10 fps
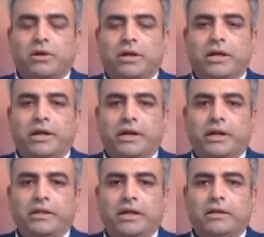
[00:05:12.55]

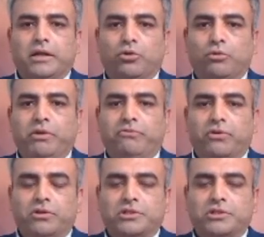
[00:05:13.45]
indicating that there could be further.